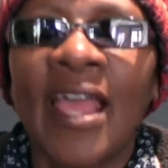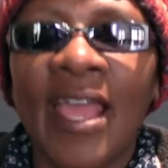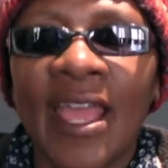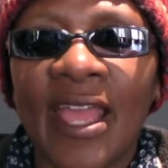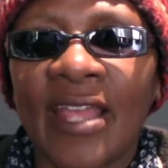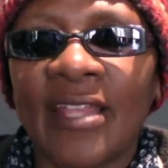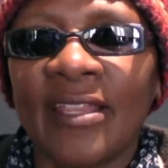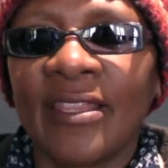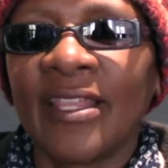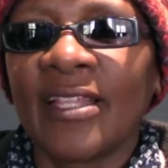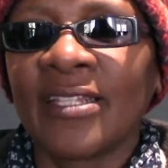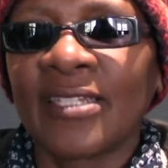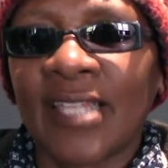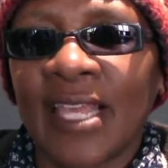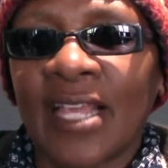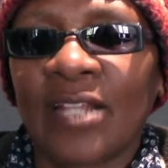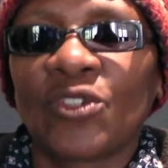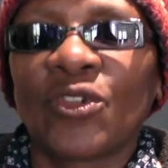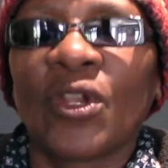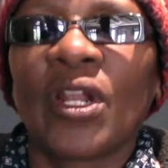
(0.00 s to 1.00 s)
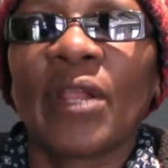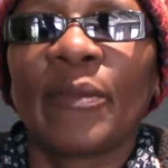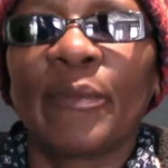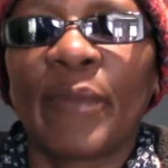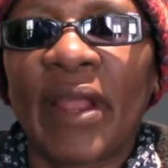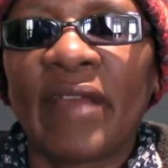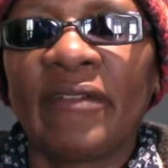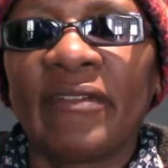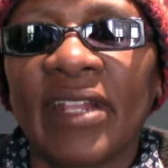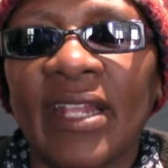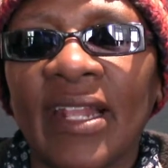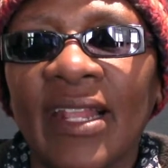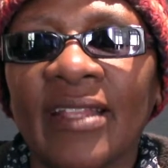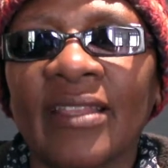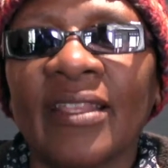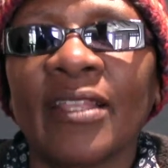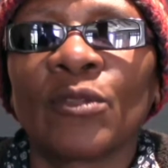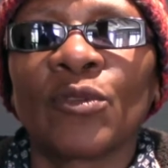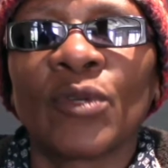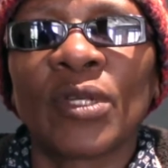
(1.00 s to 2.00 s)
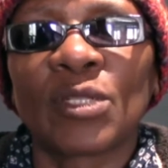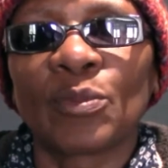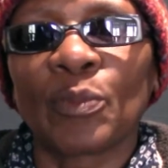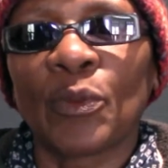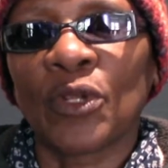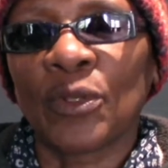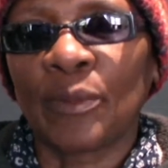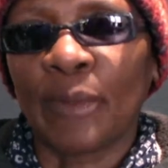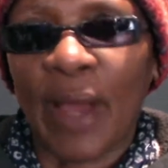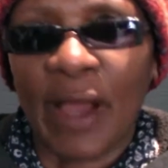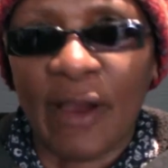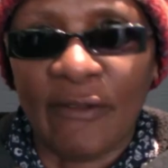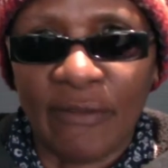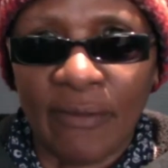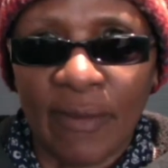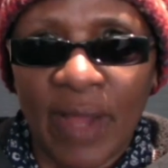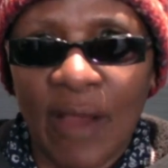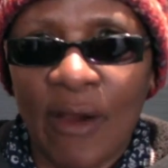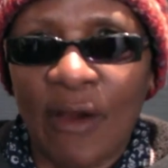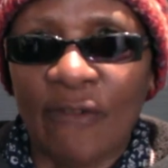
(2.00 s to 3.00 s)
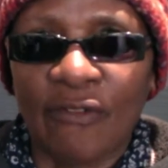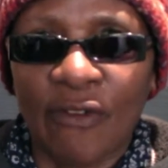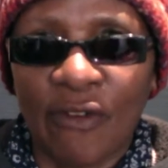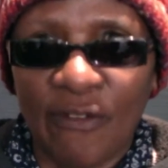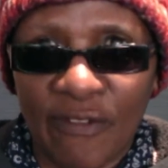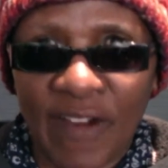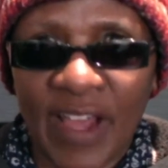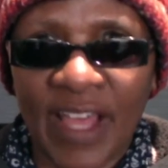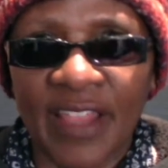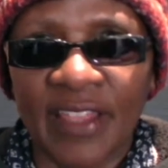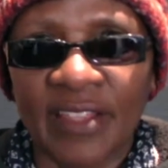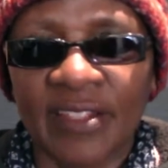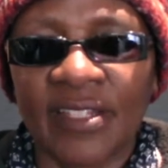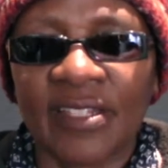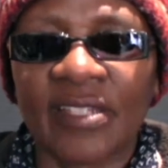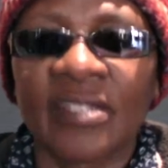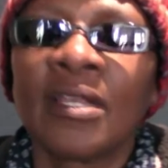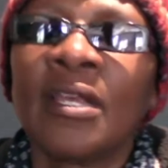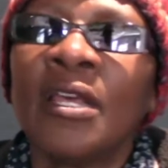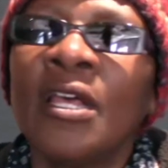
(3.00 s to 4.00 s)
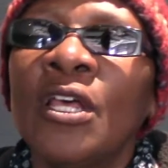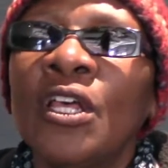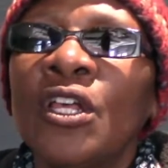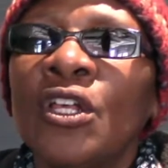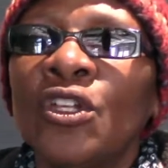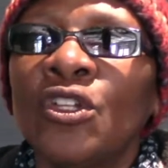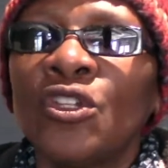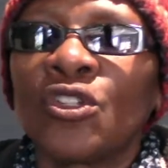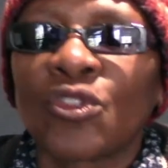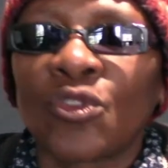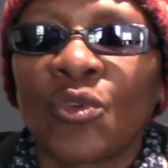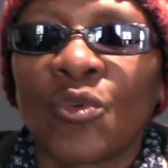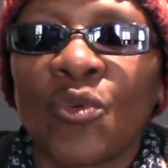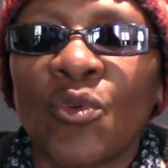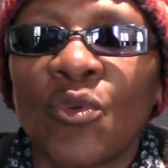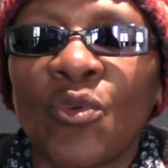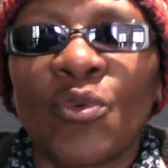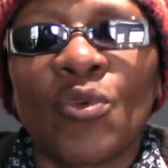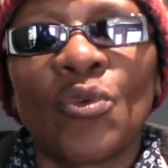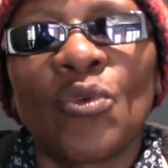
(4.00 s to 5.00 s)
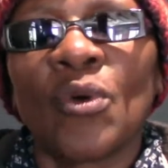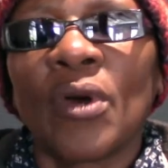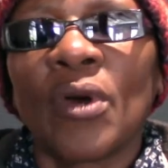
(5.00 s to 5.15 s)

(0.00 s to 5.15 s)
And that's actually a private land that was bought by our forefathers. So